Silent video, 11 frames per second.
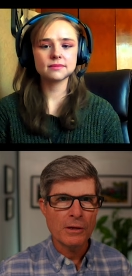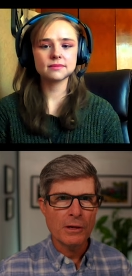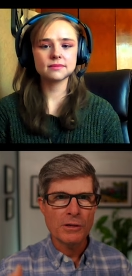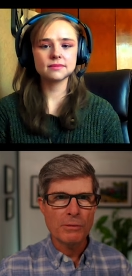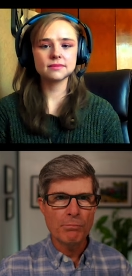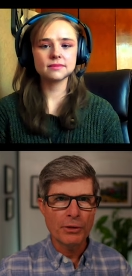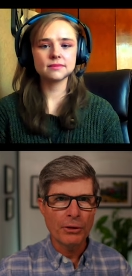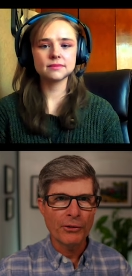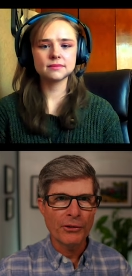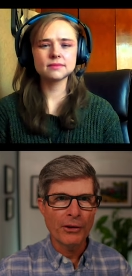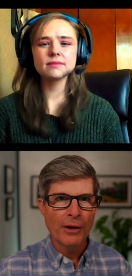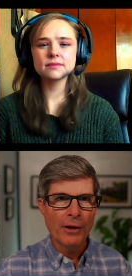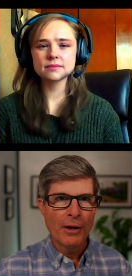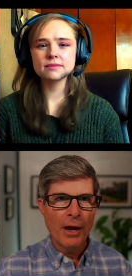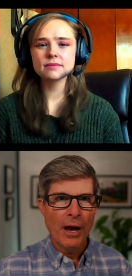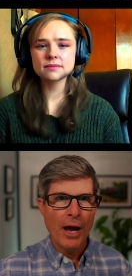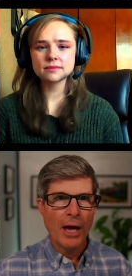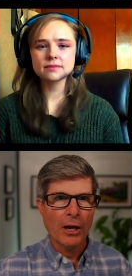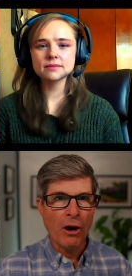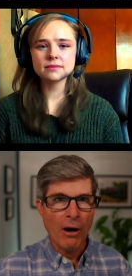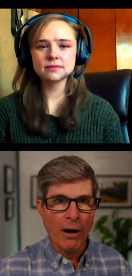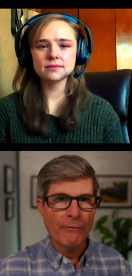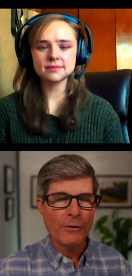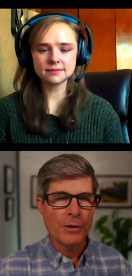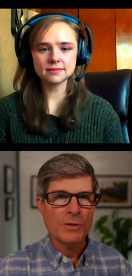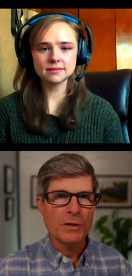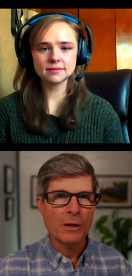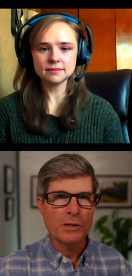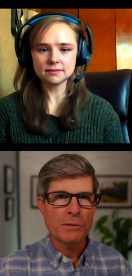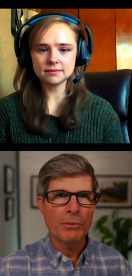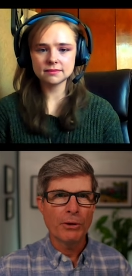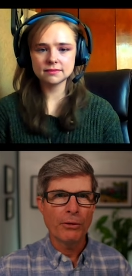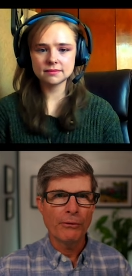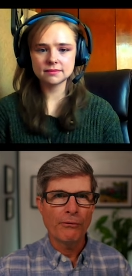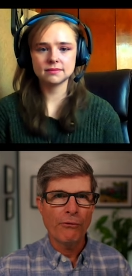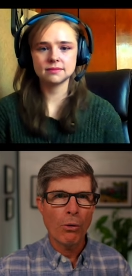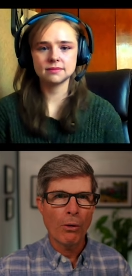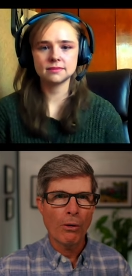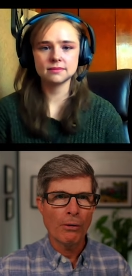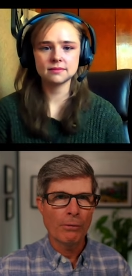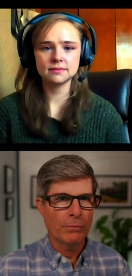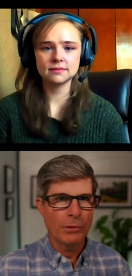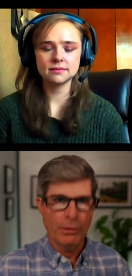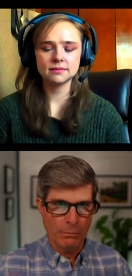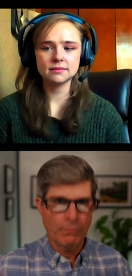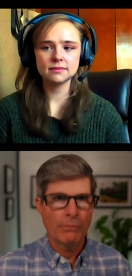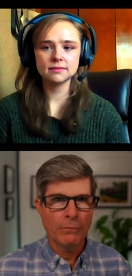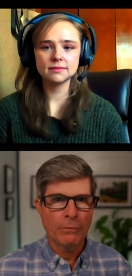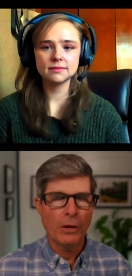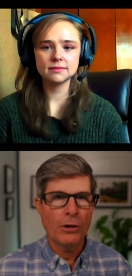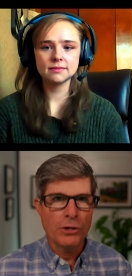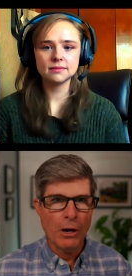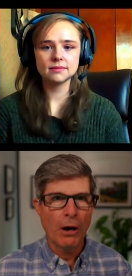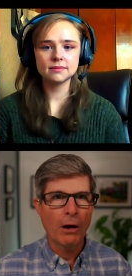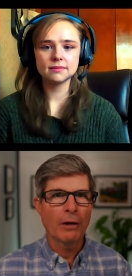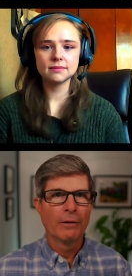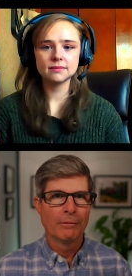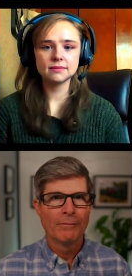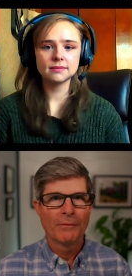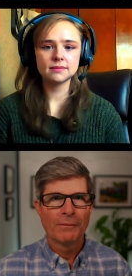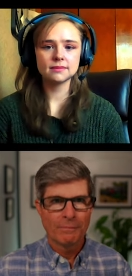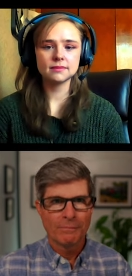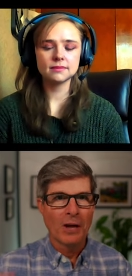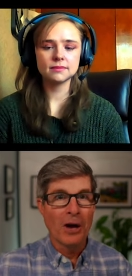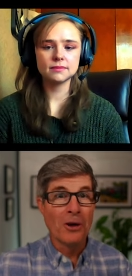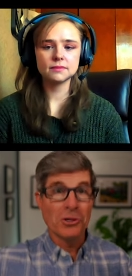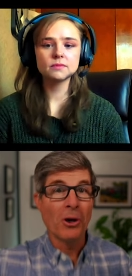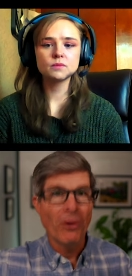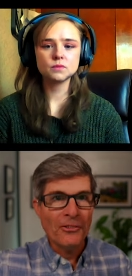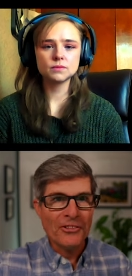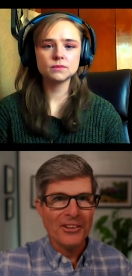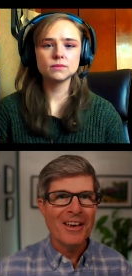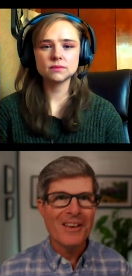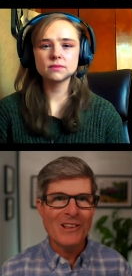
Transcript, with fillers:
Speaker 1: that gets built and confidence that gets built for you know a young adult,